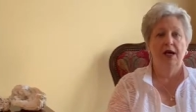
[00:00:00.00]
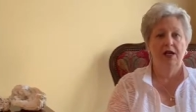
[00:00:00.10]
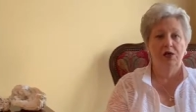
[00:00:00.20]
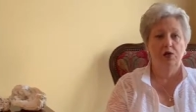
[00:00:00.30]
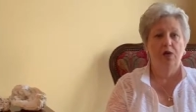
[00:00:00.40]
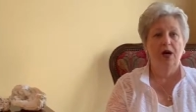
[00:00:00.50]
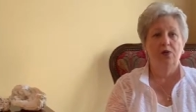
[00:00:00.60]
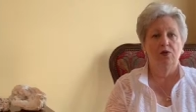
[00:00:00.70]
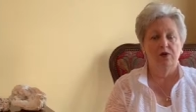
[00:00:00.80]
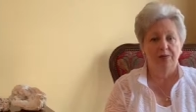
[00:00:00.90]
and
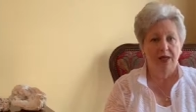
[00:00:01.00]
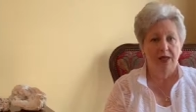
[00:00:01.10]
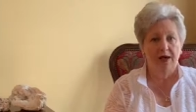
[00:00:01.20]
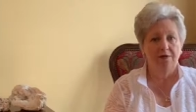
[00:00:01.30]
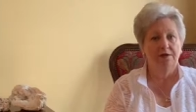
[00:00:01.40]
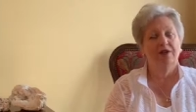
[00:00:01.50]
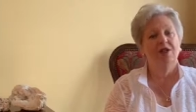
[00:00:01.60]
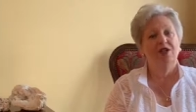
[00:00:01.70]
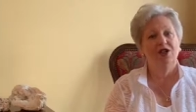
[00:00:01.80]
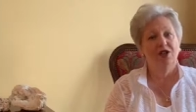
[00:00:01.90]
one would be enough.
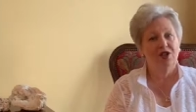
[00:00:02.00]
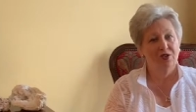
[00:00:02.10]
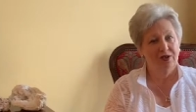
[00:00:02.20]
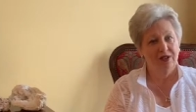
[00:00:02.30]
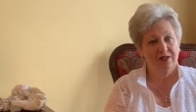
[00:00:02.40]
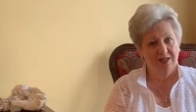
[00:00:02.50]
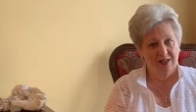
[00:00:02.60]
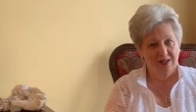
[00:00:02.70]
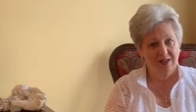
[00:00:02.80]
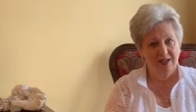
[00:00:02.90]
Not
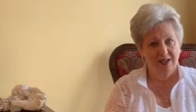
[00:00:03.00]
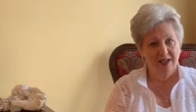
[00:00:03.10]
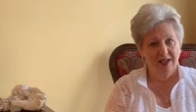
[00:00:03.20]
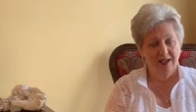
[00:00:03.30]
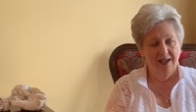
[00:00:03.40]
necessarily.